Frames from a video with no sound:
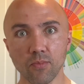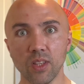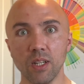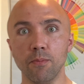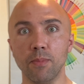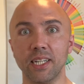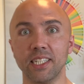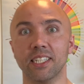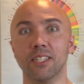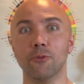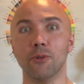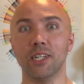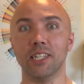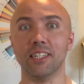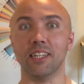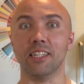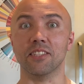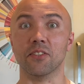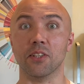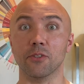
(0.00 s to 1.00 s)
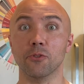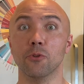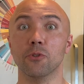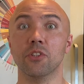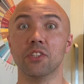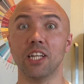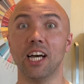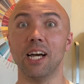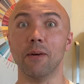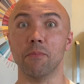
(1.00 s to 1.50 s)
By the way, it's a
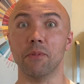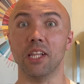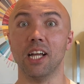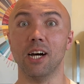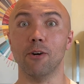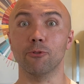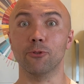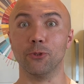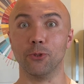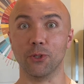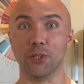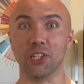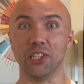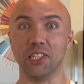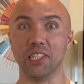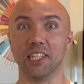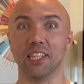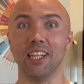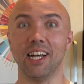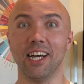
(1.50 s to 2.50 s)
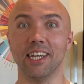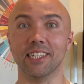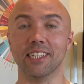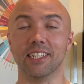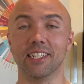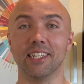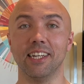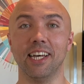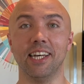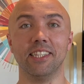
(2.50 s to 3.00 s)
good time now to click like,
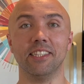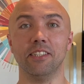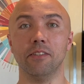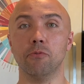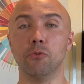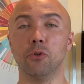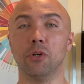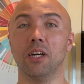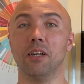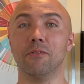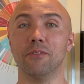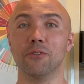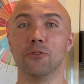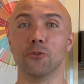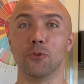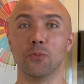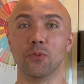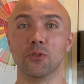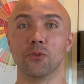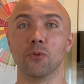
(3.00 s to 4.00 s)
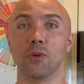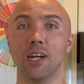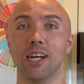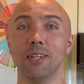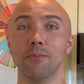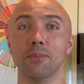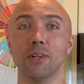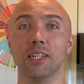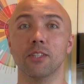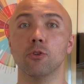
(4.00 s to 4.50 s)
and if you haven't
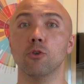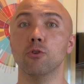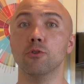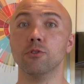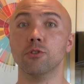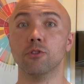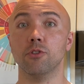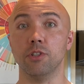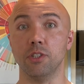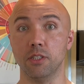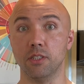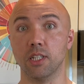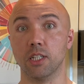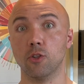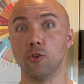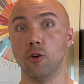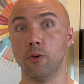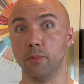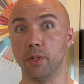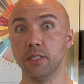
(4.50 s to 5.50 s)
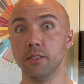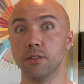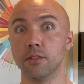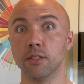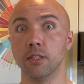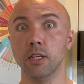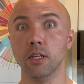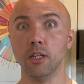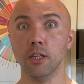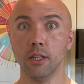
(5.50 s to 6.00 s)
subscribed, and also in the
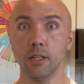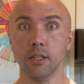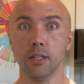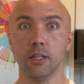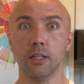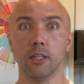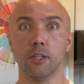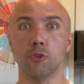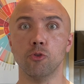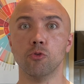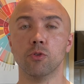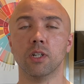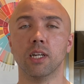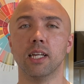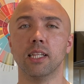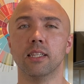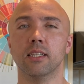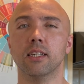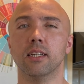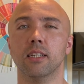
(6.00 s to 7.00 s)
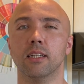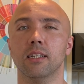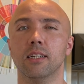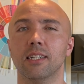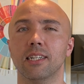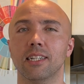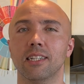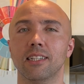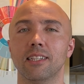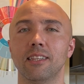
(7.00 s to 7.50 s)
comments you can
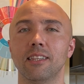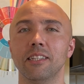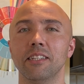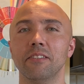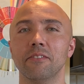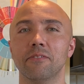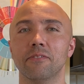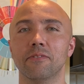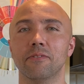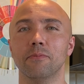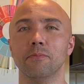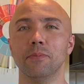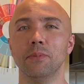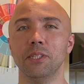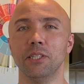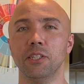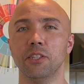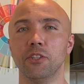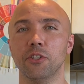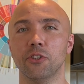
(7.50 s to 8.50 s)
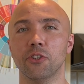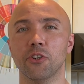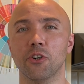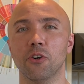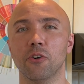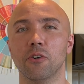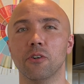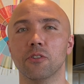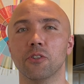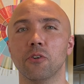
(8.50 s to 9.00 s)
leave me
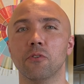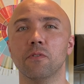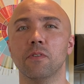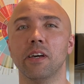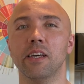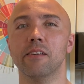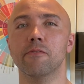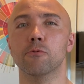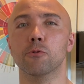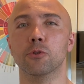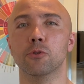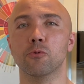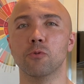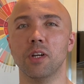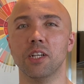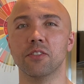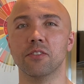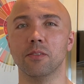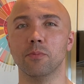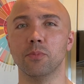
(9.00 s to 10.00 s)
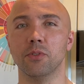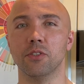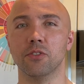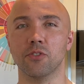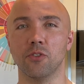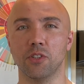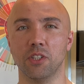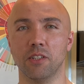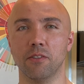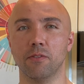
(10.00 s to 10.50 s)
your favorite recipes
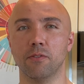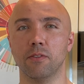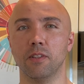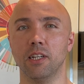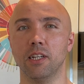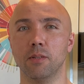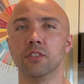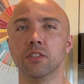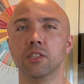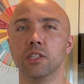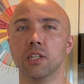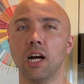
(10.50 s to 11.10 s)
on a Flair.